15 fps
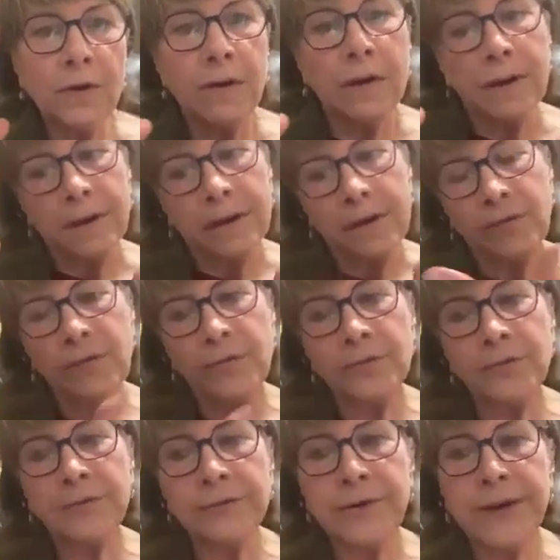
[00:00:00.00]
a
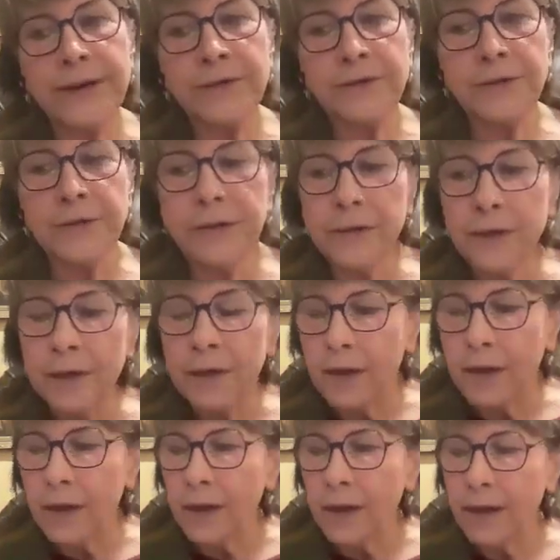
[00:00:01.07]
funeral director
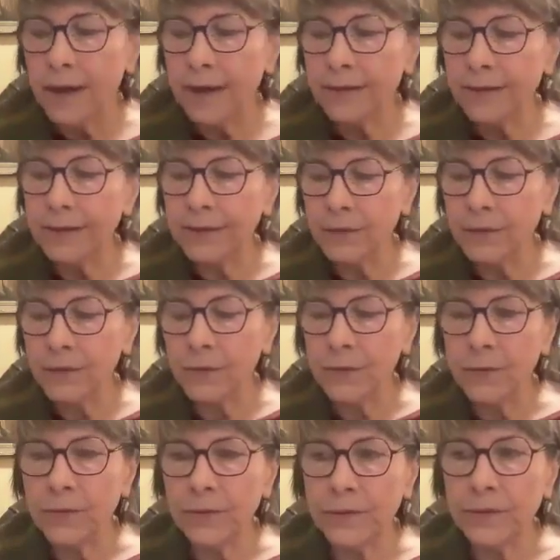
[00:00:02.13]

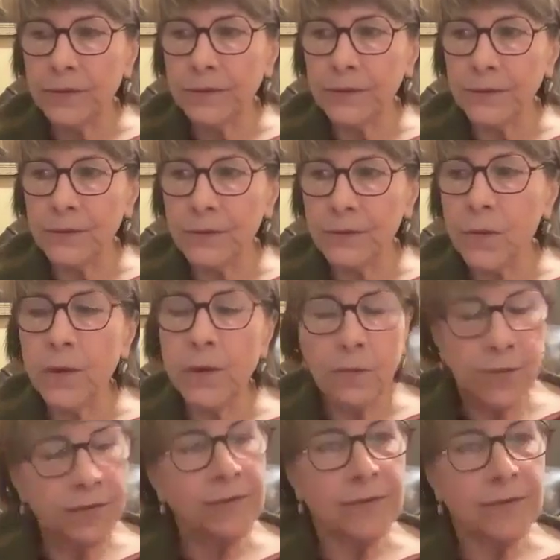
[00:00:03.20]
to
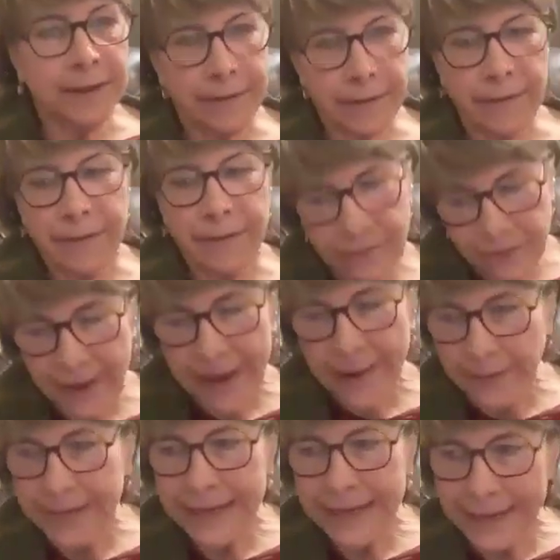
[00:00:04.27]
with the
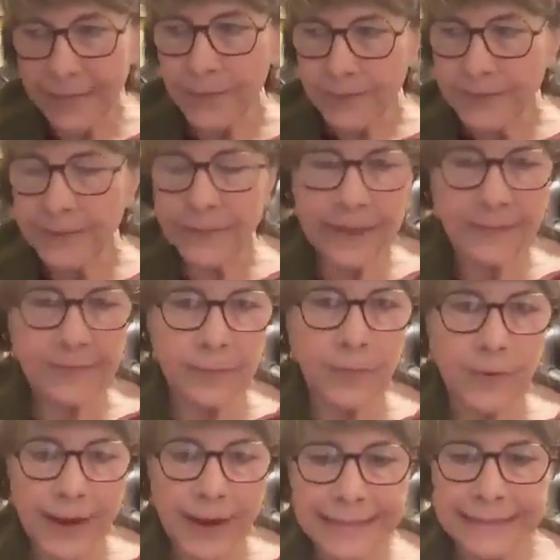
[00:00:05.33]
family sometimes
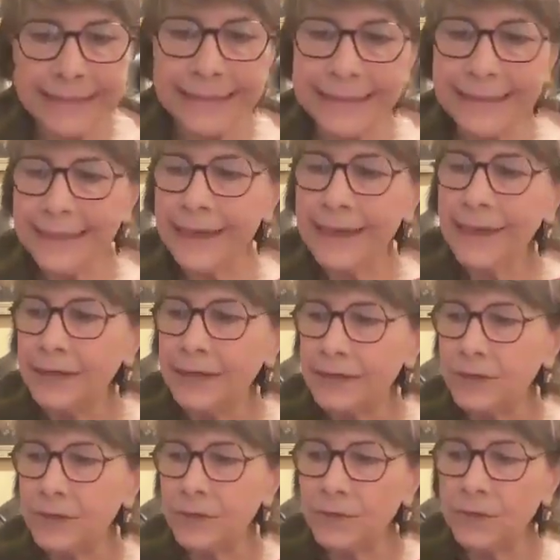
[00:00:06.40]
present,
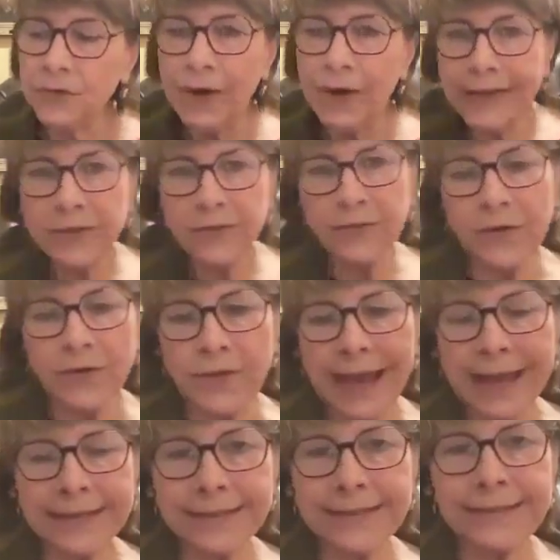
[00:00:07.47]
to transfer
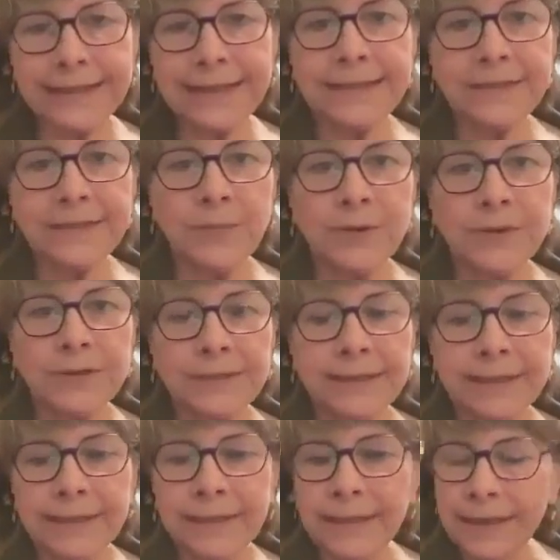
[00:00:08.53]
that deceased
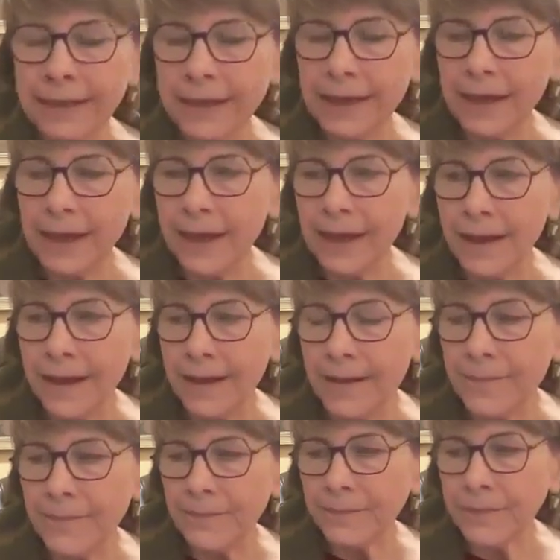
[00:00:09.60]
person,
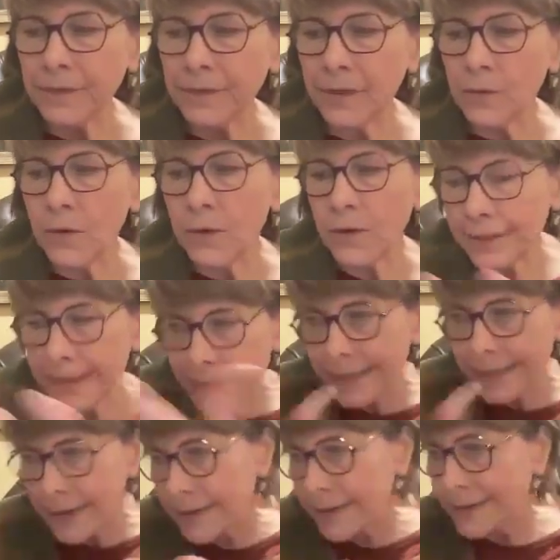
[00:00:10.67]
or
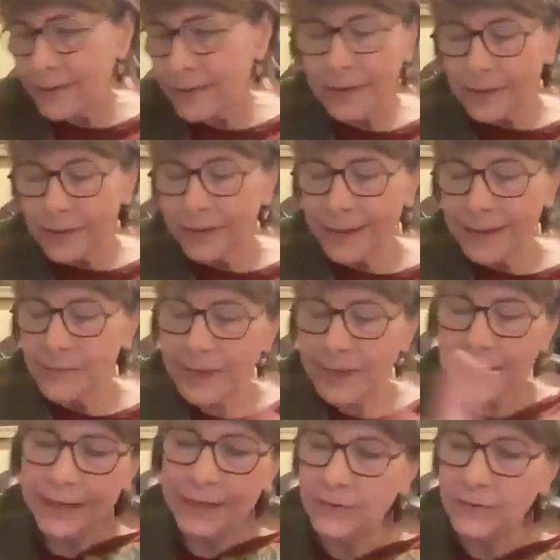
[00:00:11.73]
I'm getting